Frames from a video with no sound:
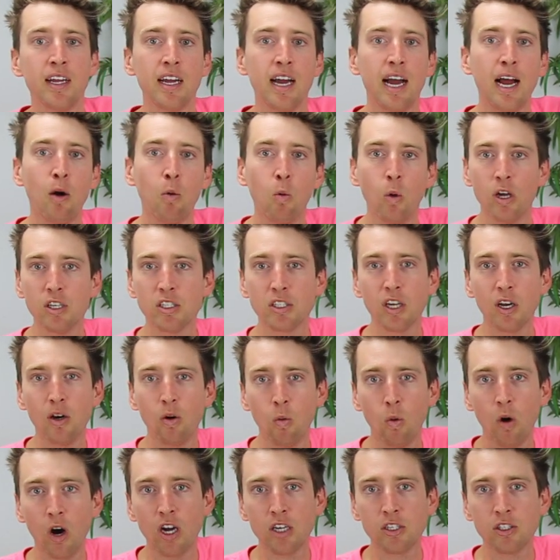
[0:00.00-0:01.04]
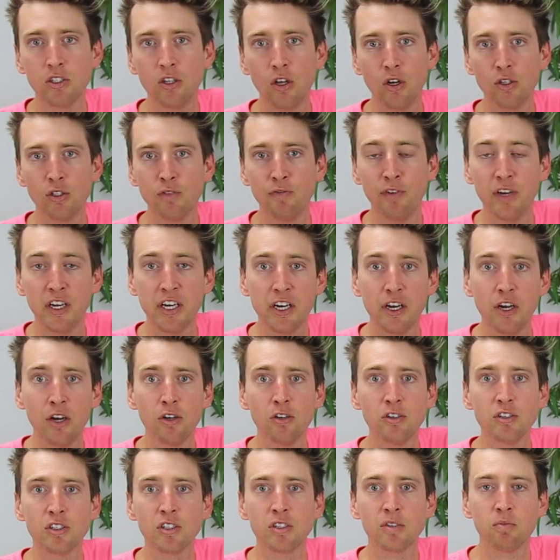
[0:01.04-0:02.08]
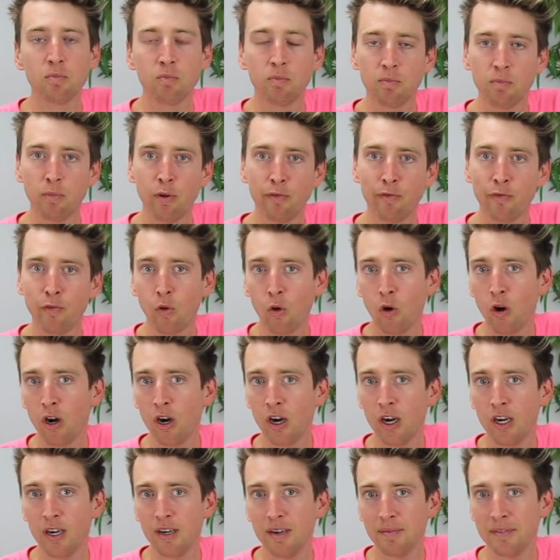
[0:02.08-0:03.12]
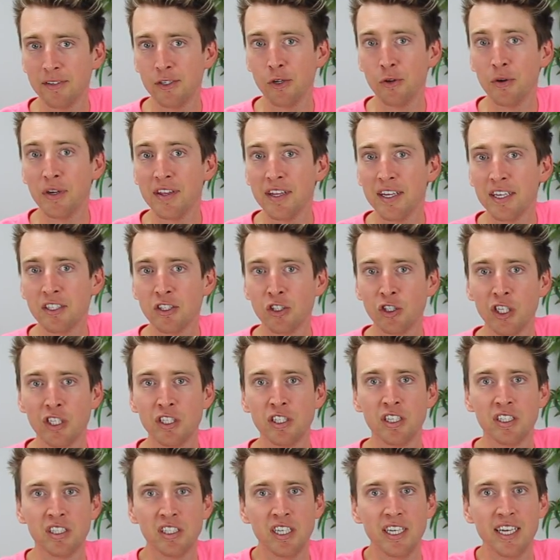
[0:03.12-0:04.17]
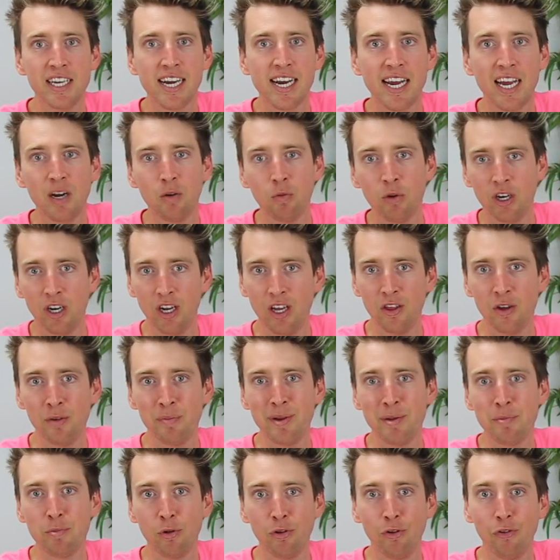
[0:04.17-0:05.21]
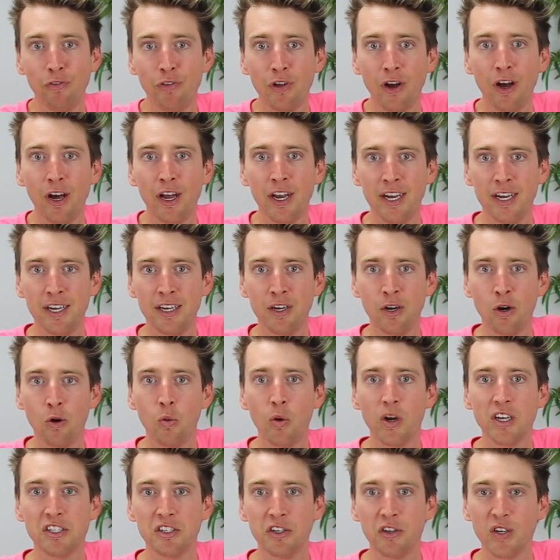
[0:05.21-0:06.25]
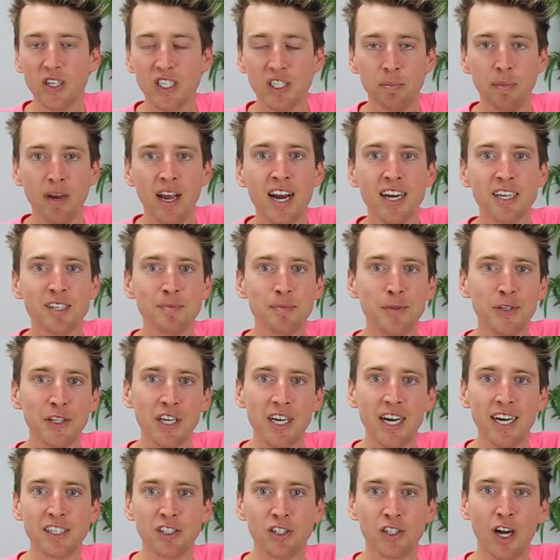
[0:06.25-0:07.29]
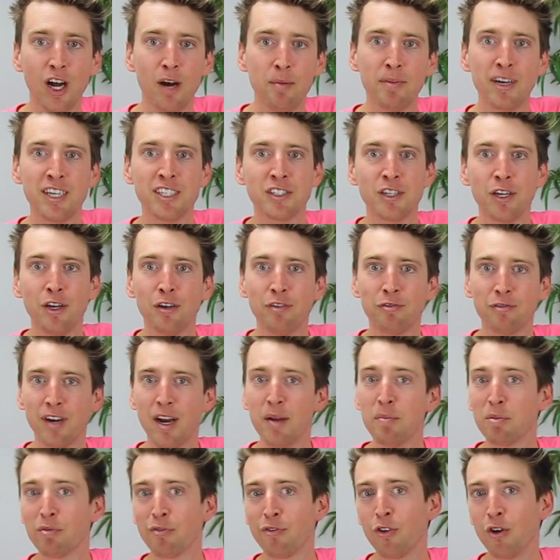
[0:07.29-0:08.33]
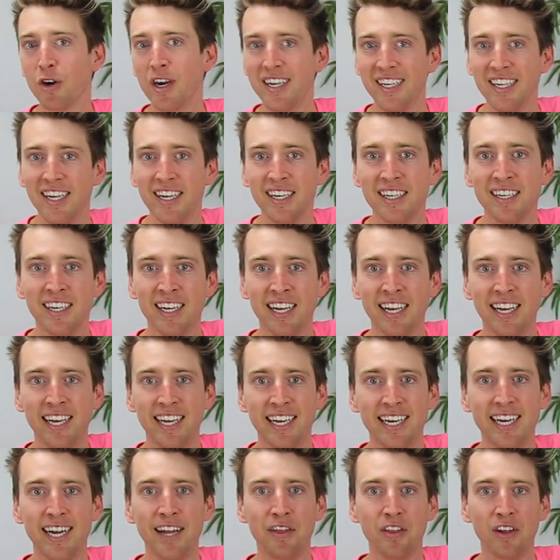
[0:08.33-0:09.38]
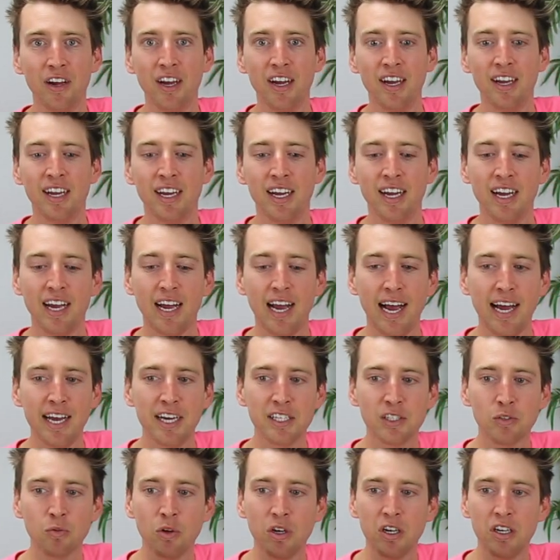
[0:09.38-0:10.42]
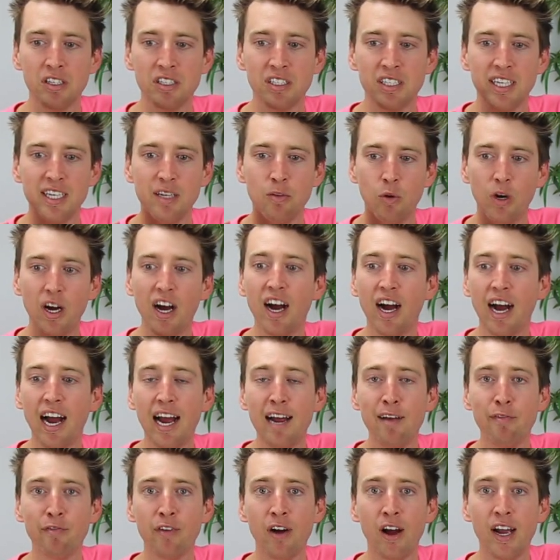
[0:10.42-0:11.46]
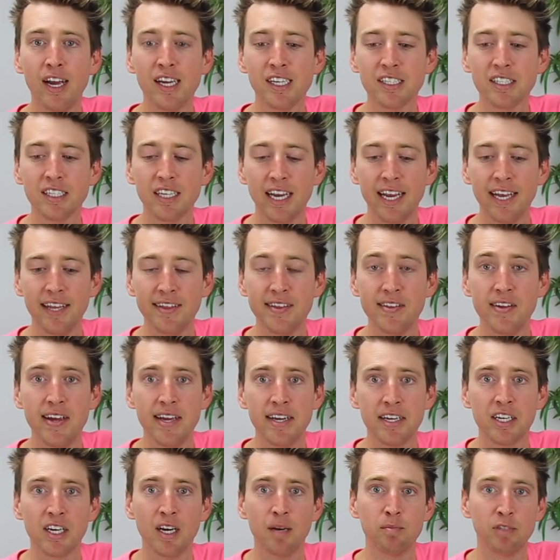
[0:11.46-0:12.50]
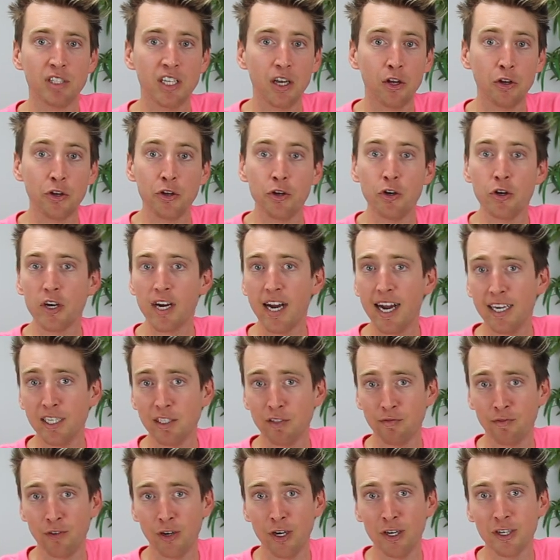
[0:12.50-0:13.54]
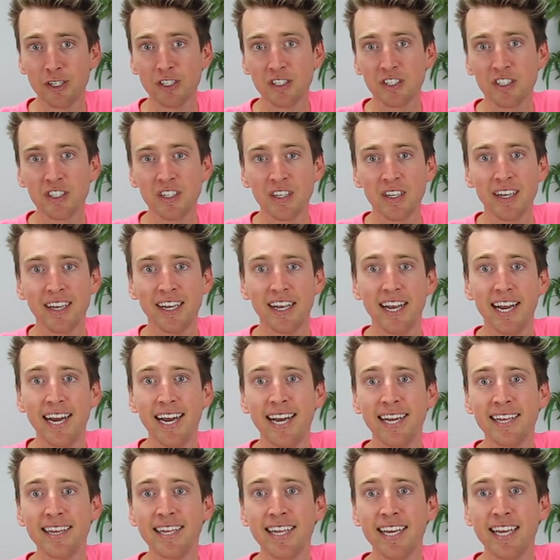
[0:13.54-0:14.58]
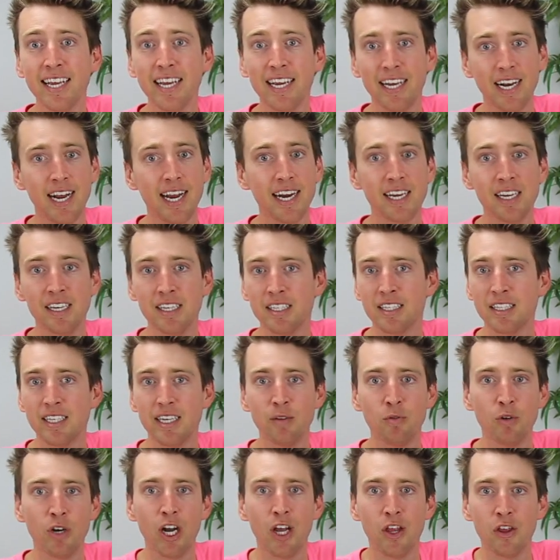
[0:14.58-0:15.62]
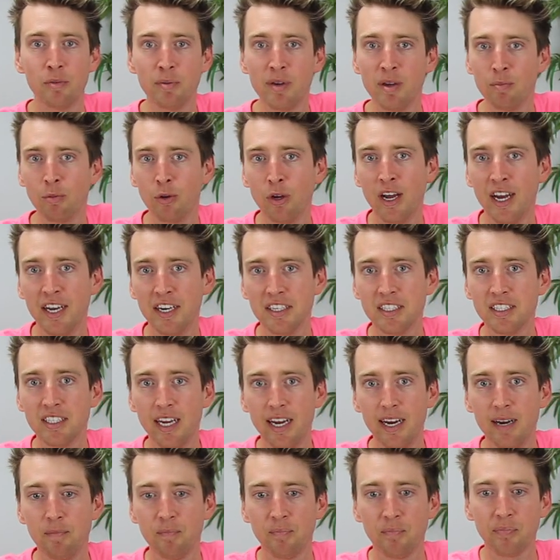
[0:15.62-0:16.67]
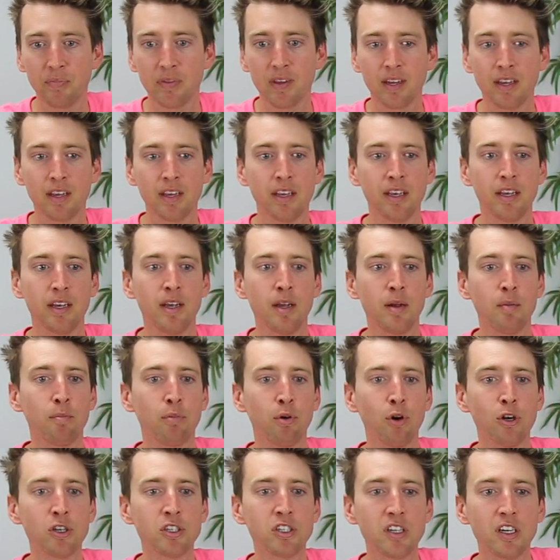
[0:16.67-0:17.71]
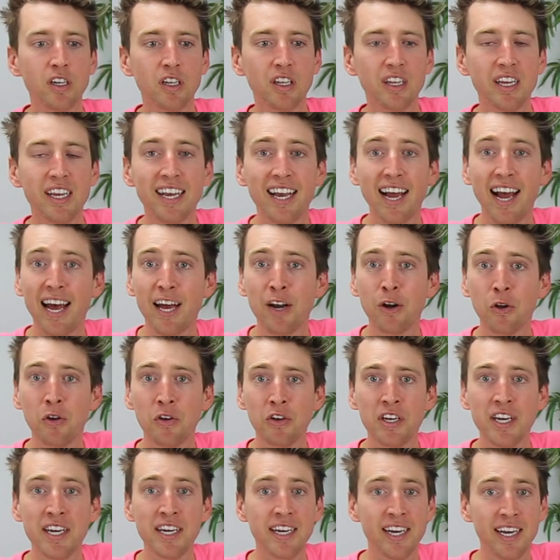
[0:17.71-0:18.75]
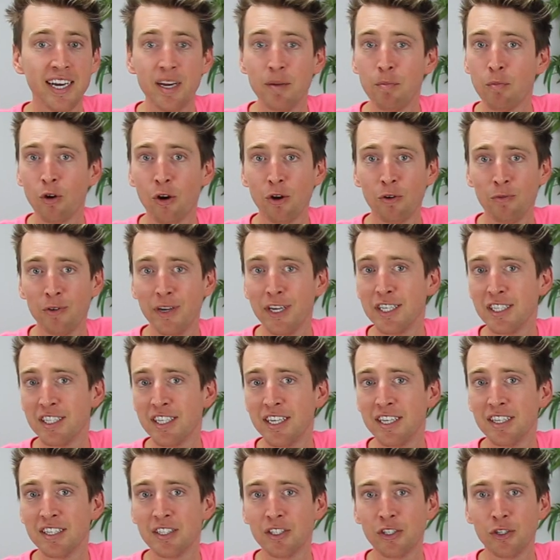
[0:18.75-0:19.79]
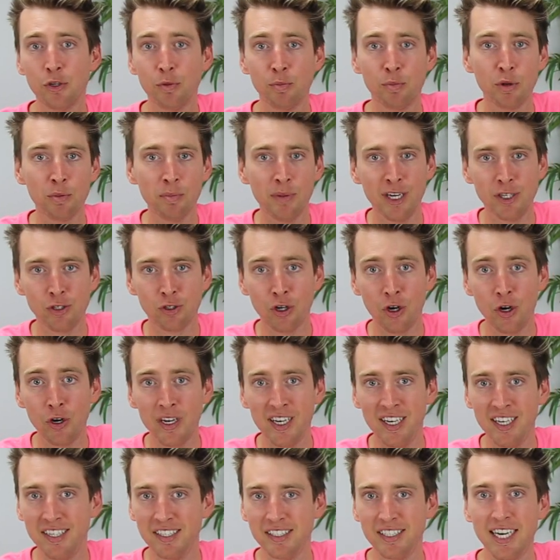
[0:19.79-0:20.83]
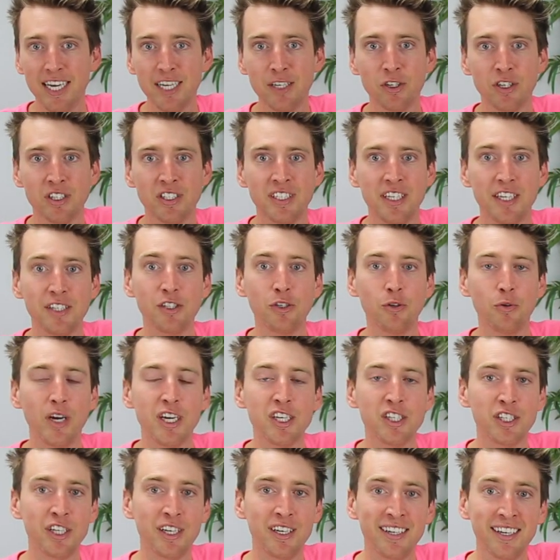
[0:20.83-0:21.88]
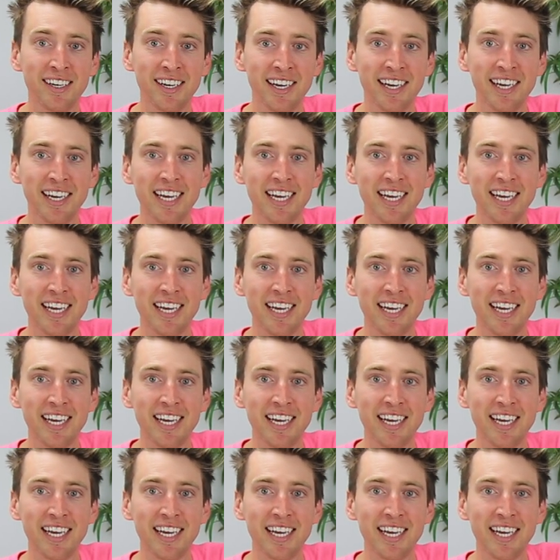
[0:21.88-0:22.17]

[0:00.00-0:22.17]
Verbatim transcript: I was going to watch those videos before doing this just to see kind of what other people thought and know what to expect. But then I stopped myself right before I did. And I thought, I just want to see what I find and then come tell you guys first. And then I can see what other people have to say. Personally, I don't need any more reasons to put my drone in a dangerous situation.